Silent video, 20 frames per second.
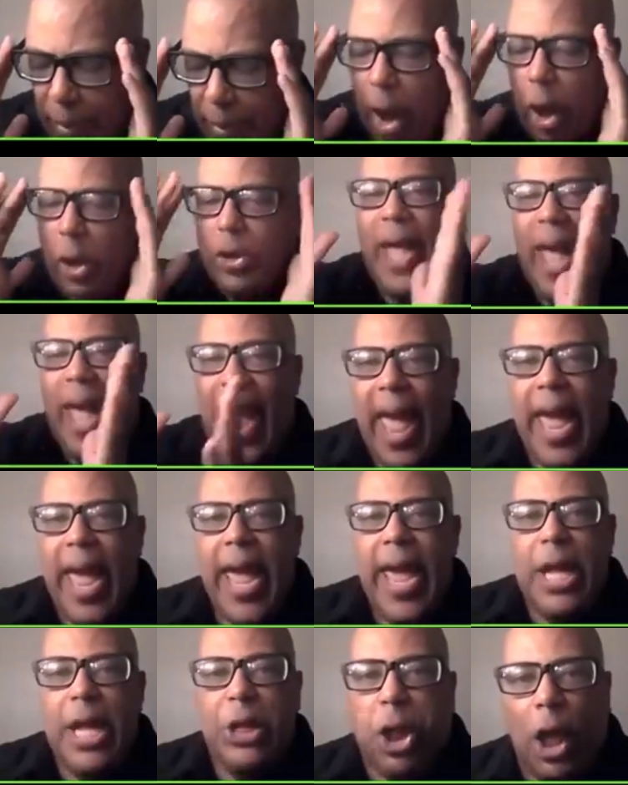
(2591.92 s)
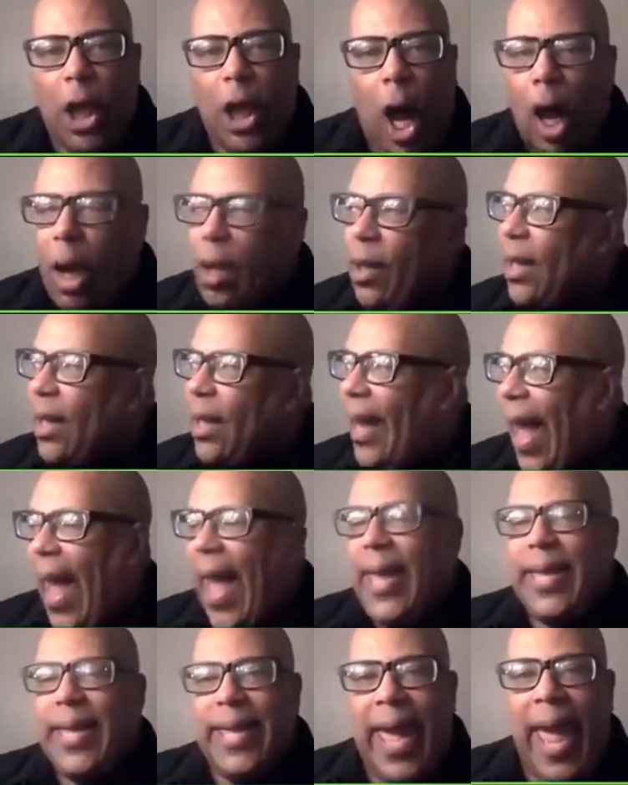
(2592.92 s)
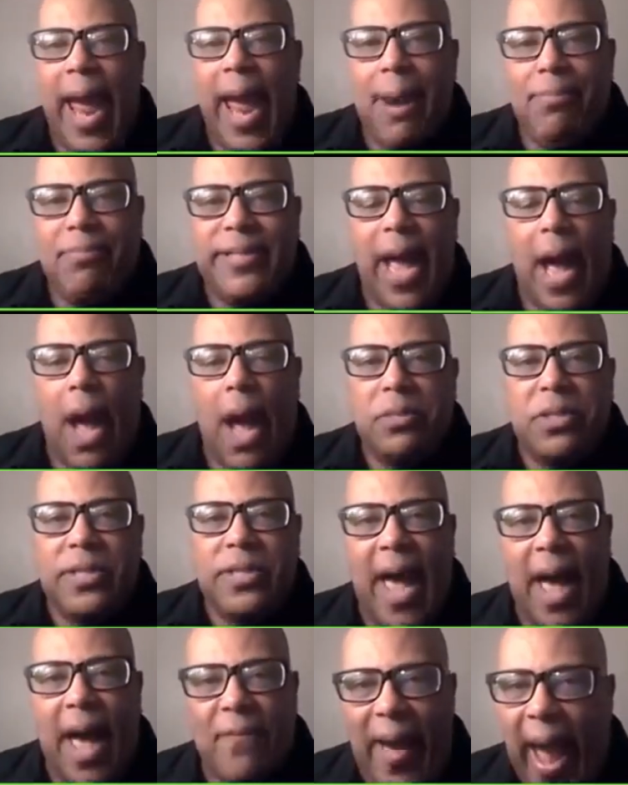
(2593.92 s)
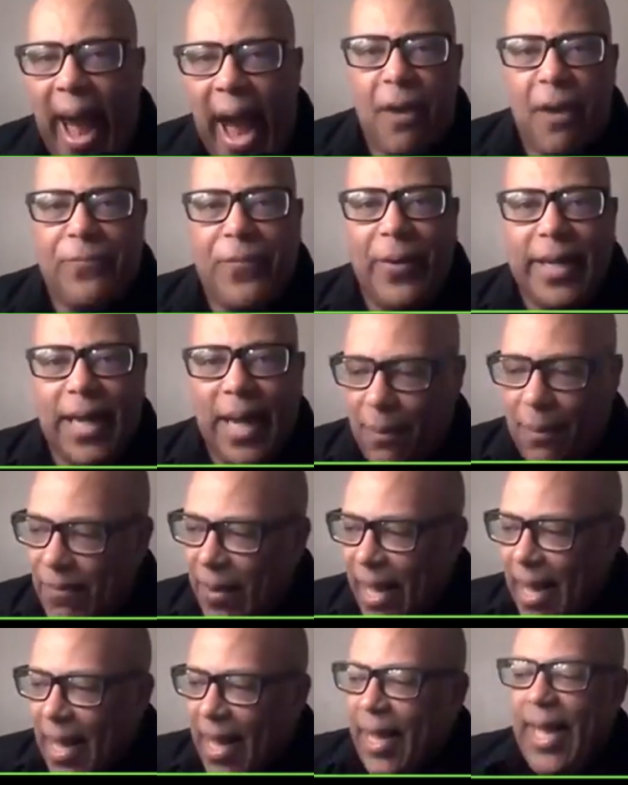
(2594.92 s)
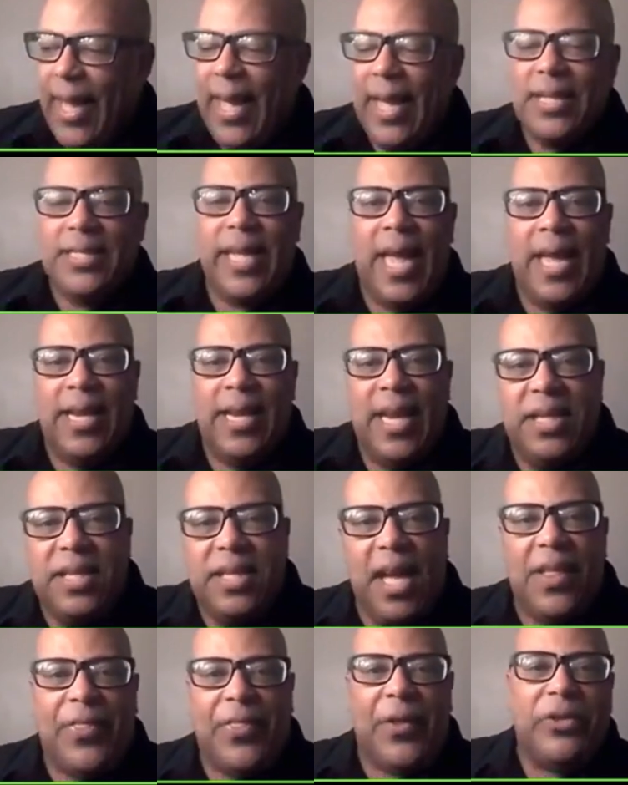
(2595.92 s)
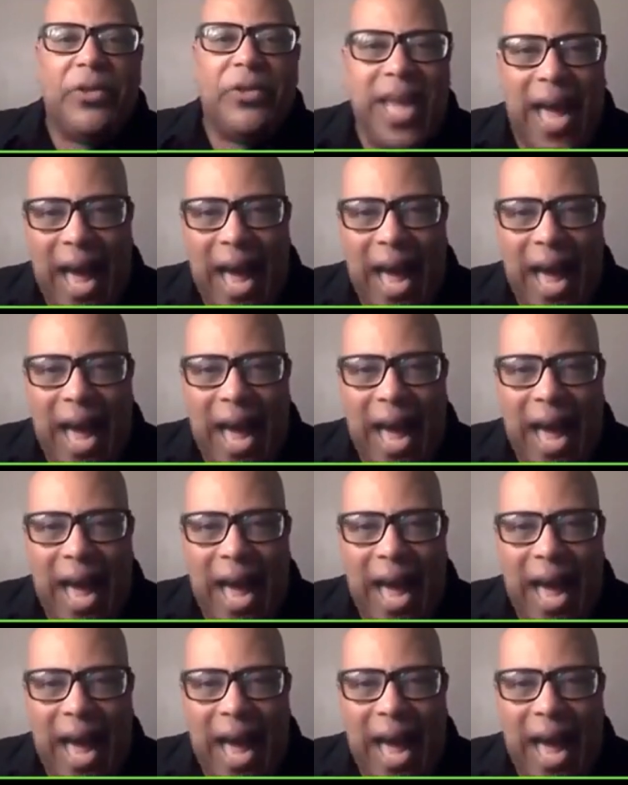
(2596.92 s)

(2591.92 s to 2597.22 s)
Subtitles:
Because Ajalon, like Cape Town, South Africa, is in another